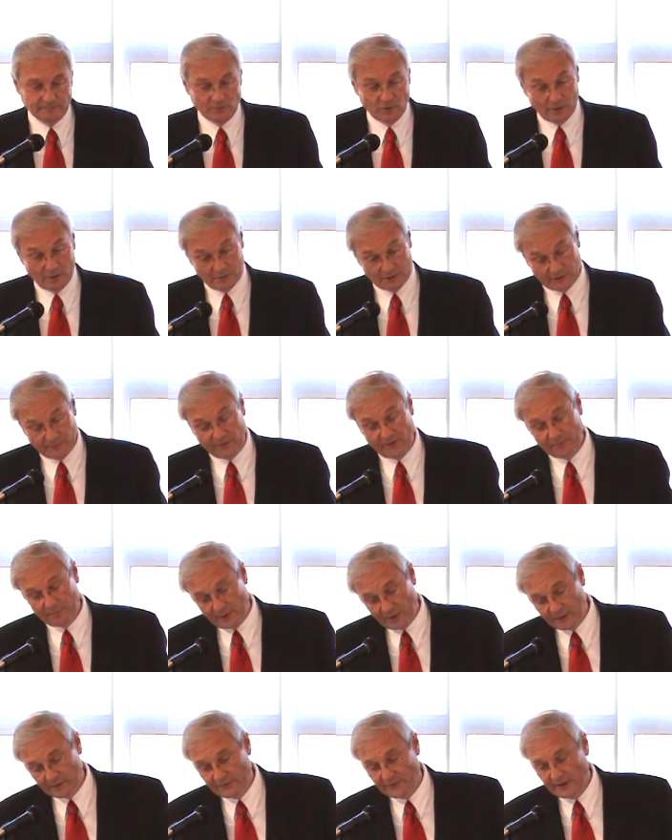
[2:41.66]
I was
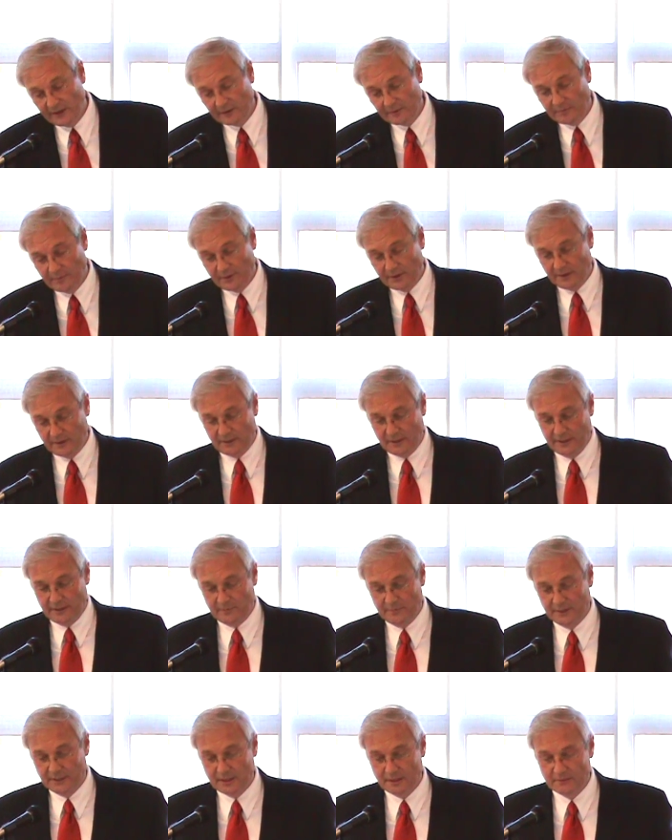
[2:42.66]
part of a firing party and
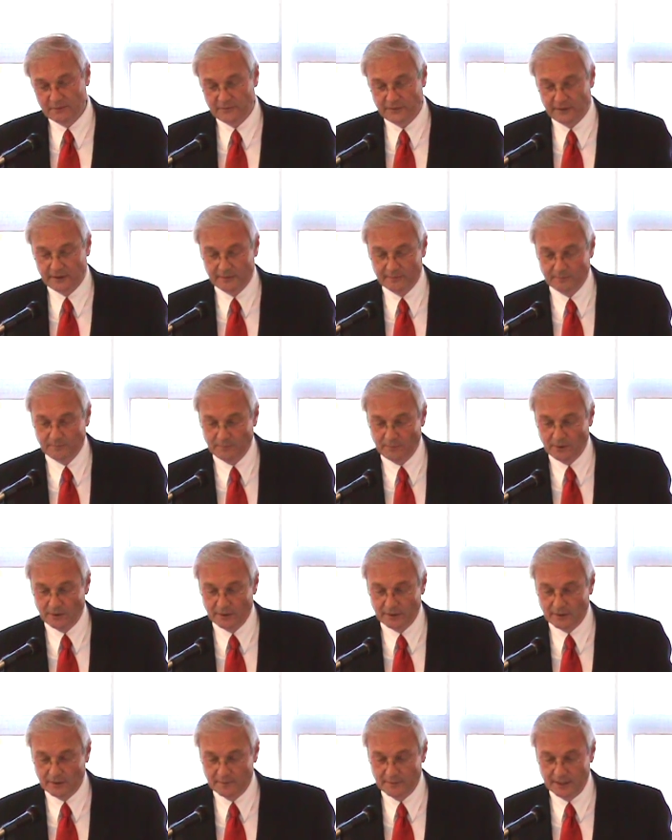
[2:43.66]
later became a firing
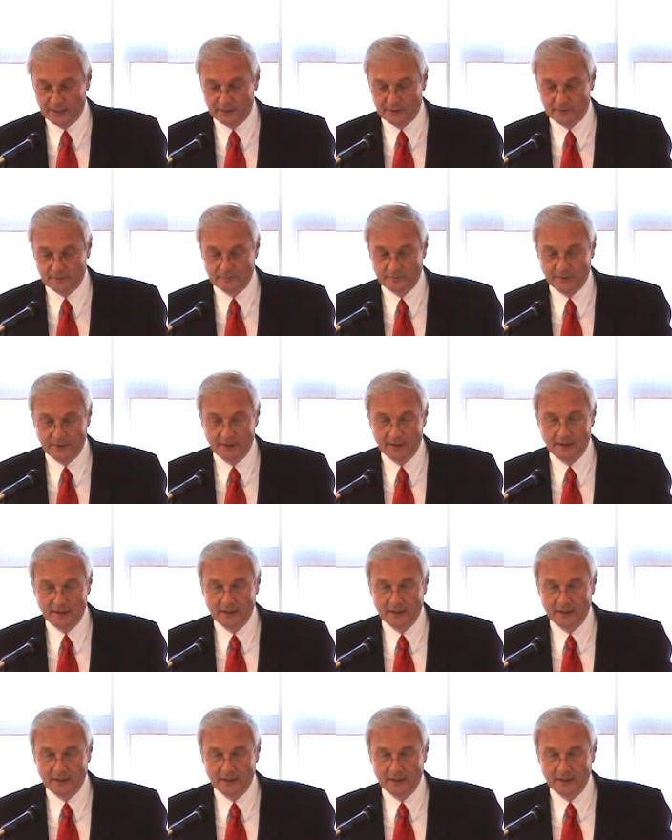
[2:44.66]
party commander.